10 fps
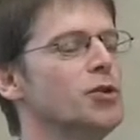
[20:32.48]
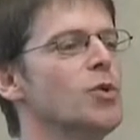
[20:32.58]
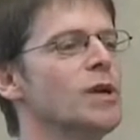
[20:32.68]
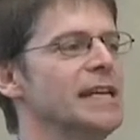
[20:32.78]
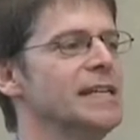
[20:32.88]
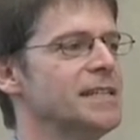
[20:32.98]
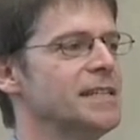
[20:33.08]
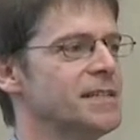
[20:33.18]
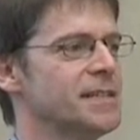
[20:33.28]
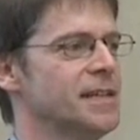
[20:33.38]
no
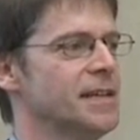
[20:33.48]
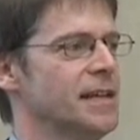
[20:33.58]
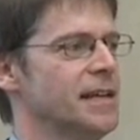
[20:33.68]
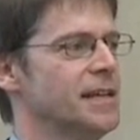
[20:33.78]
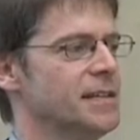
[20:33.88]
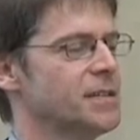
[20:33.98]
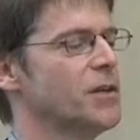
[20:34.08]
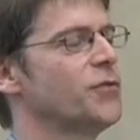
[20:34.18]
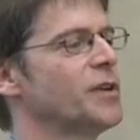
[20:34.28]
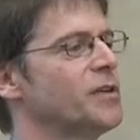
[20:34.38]
cases uh,
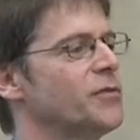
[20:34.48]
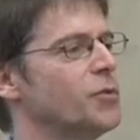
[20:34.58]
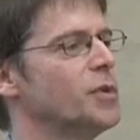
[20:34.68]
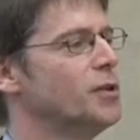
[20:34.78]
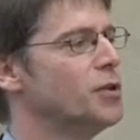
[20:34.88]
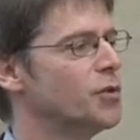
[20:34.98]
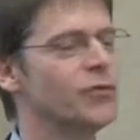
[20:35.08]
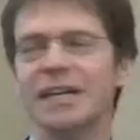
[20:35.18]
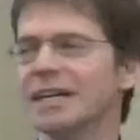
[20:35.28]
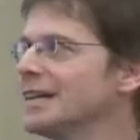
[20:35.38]
suffering from a
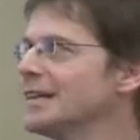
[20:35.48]
non-fatal